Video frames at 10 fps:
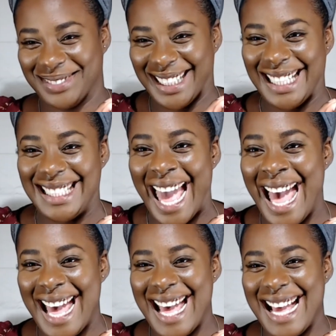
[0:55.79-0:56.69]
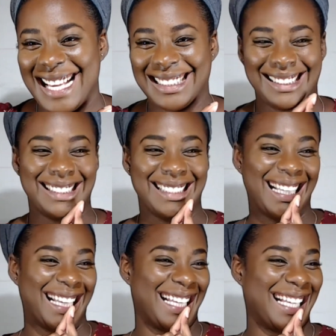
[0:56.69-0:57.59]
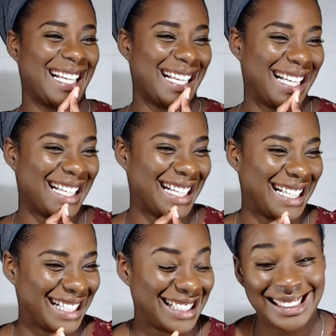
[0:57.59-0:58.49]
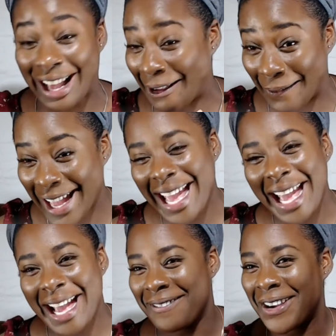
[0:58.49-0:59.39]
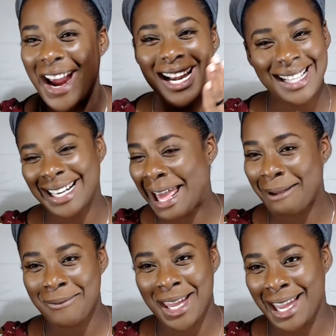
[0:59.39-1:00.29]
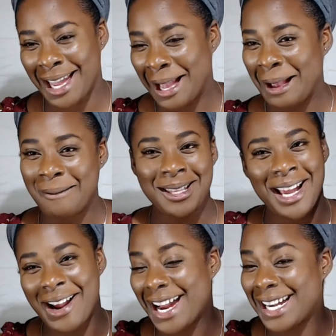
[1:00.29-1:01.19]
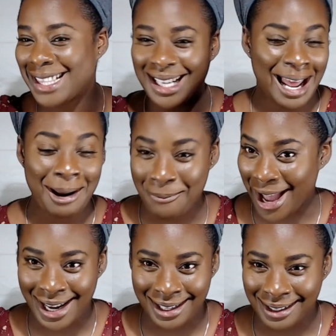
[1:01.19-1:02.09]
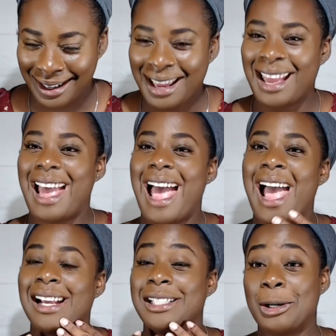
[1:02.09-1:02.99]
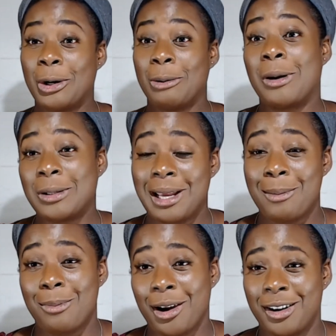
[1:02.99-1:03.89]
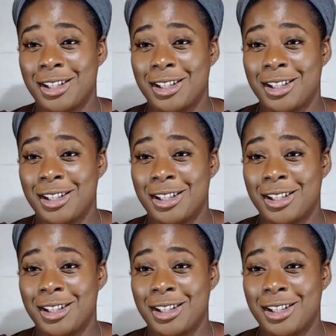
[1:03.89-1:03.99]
yes. So if you're anything like me, with hair anything like mine, and you're about to embark on a